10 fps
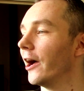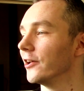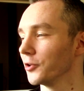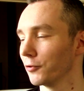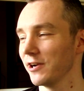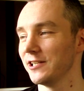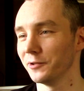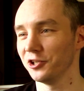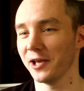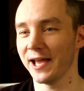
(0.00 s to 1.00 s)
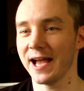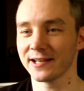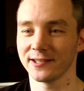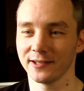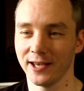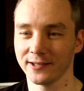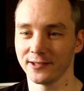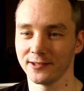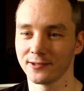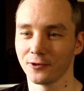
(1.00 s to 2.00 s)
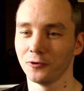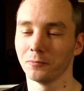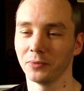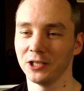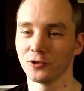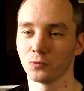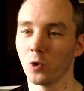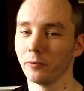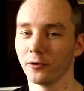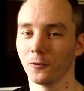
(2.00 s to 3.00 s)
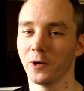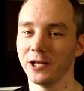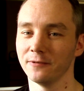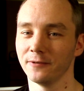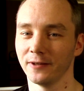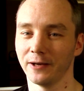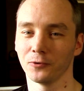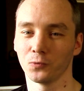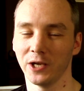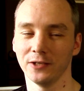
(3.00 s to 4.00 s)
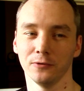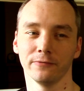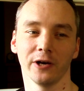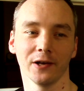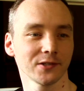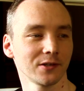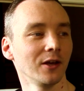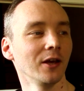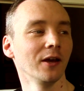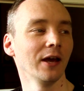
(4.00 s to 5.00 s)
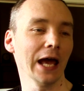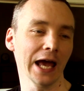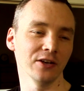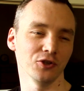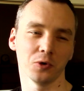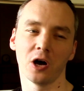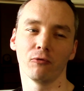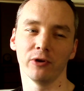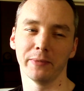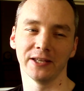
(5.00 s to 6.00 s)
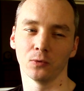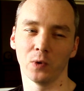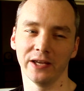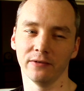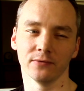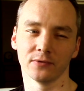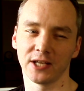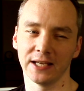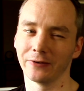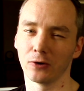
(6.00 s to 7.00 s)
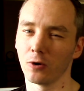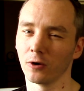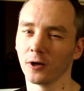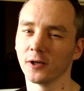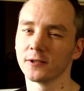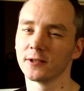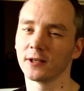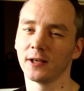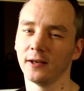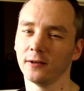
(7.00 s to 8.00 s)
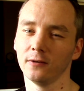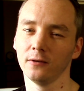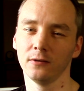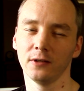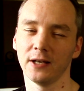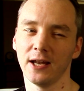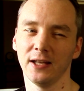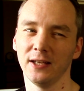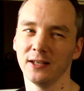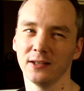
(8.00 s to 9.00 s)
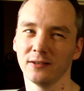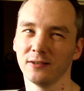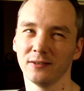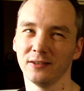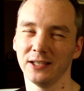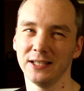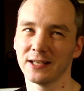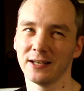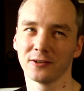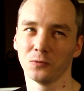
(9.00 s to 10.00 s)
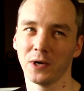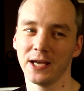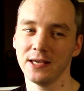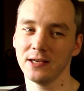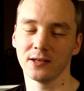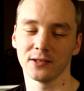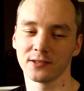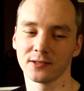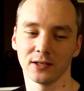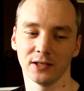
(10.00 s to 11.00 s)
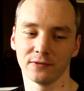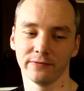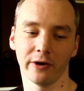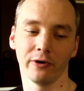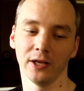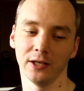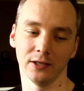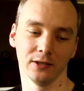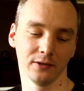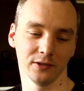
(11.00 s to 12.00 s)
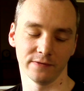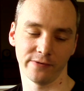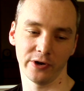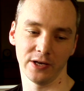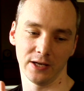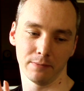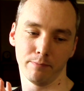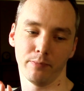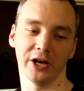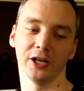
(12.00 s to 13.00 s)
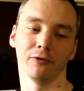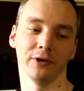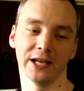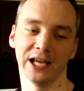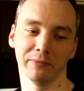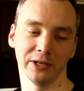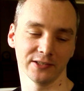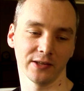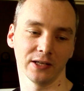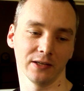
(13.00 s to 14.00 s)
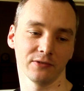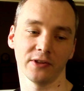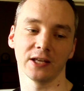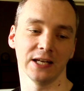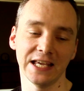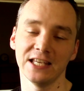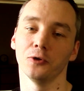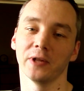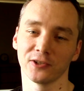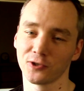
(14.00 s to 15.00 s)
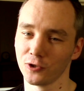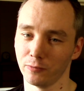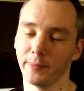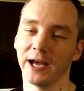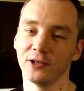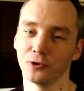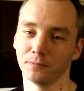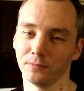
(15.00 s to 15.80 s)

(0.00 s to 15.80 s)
So the rate at which you get hexes couldn't be just 1 per wave. That was way too fast. And you can't really make the waves take longer to kill in any neat, elegant way, because it's a very binary game. Like something can hit you that's super bad.